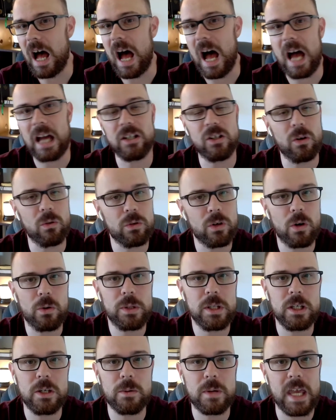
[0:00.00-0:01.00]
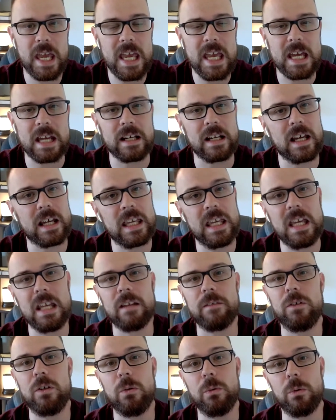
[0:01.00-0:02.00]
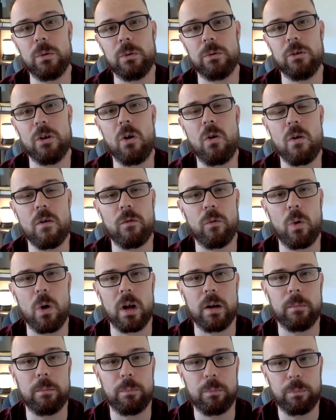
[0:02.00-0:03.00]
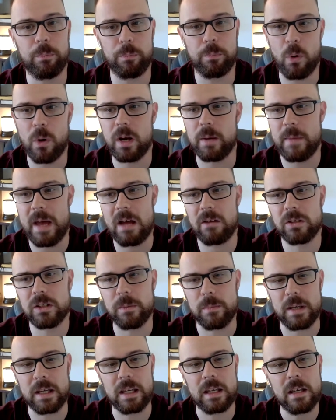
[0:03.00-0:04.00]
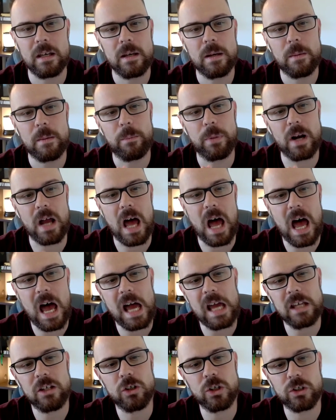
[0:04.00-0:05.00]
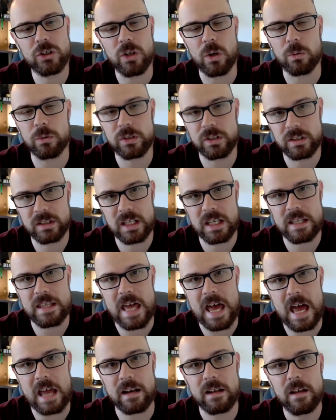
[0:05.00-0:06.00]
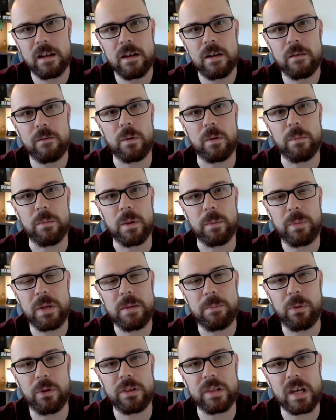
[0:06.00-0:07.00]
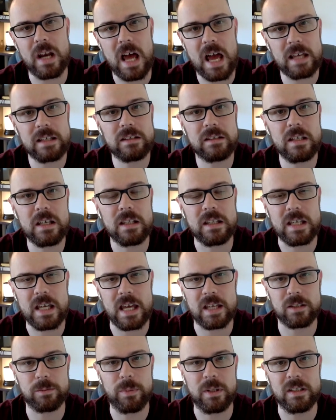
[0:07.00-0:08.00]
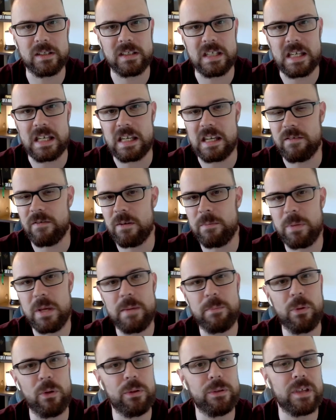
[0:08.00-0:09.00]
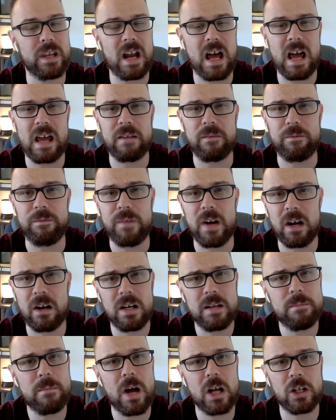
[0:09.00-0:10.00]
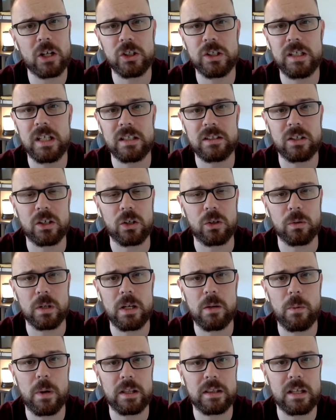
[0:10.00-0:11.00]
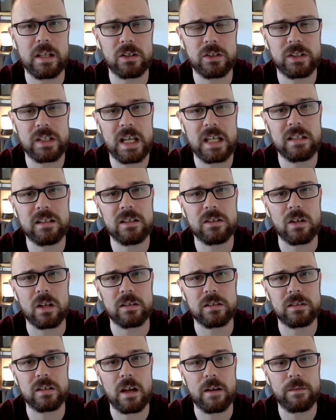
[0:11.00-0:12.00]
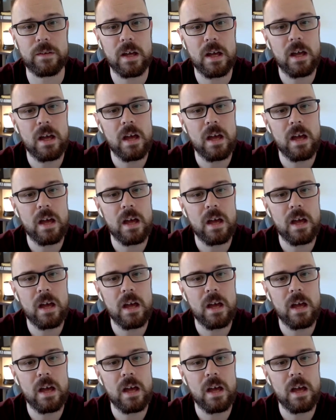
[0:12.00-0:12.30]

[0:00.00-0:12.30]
I don't know that you can. Again, if you know of one, point them out to me. But I just don't see that from the people that I see in the SBC, even people that I very much disagree with their stances on stuff.